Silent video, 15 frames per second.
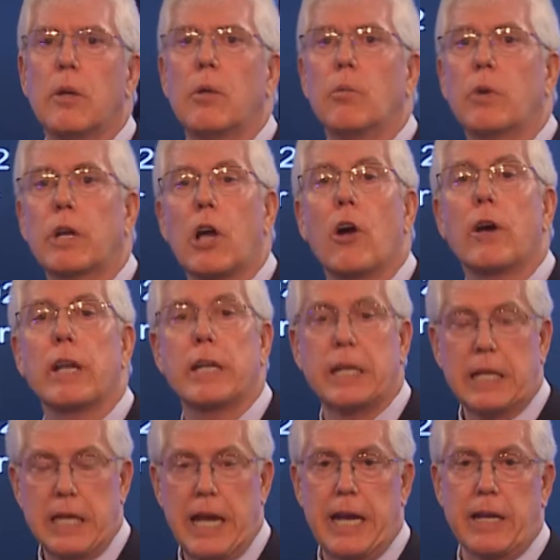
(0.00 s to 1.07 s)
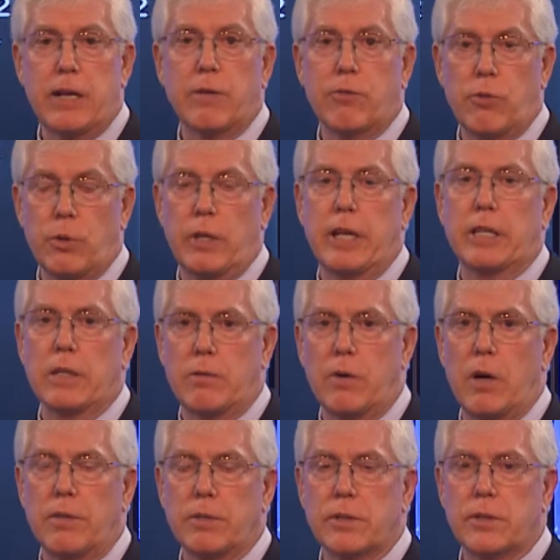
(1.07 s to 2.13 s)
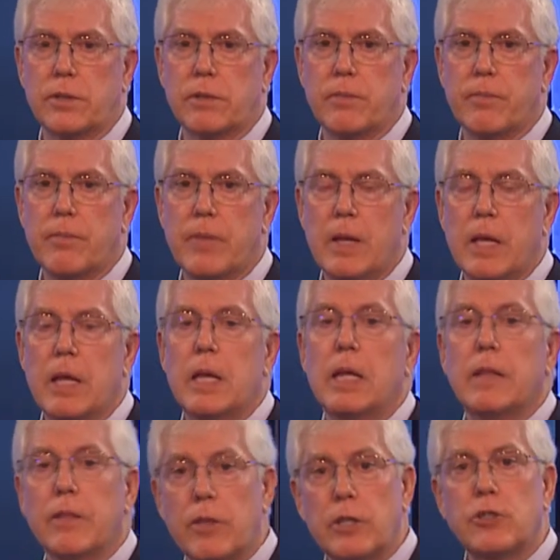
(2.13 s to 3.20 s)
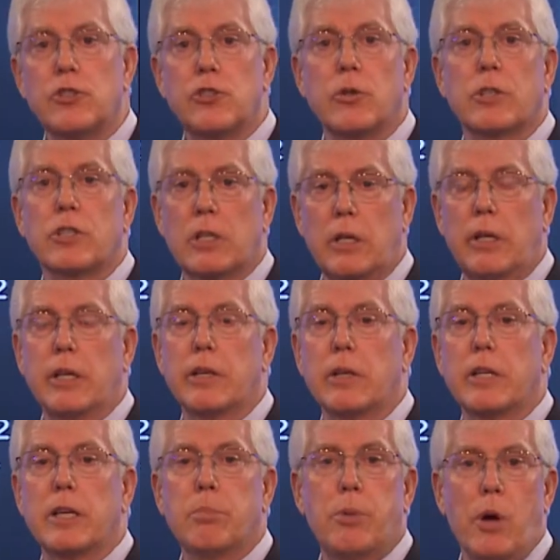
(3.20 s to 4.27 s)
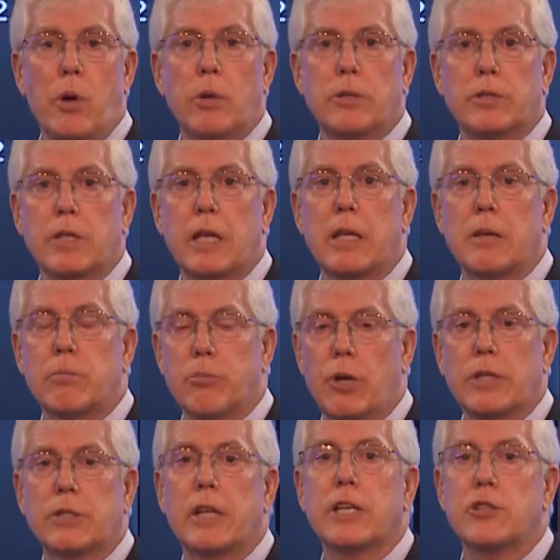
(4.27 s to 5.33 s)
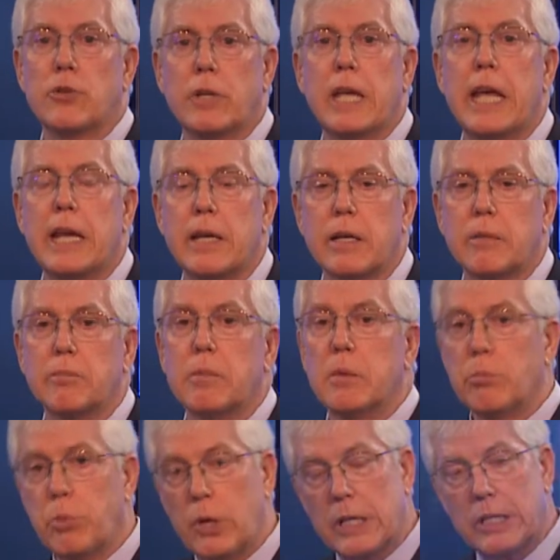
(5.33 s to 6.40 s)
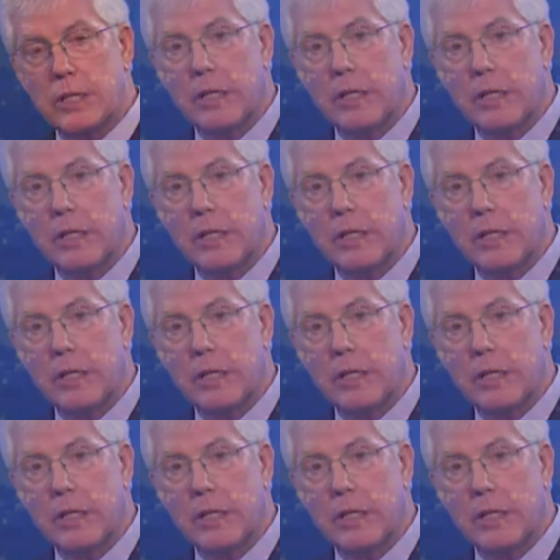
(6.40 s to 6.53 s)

regarding a candidate for elective office. This church clearly opposed a presidential candidate, put its